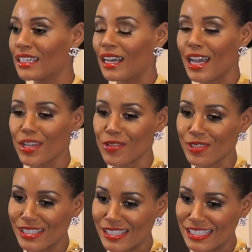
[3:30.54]
Hi
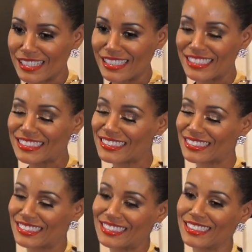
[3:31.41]
Chrissy,
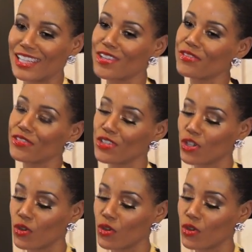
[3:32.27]
thank you for your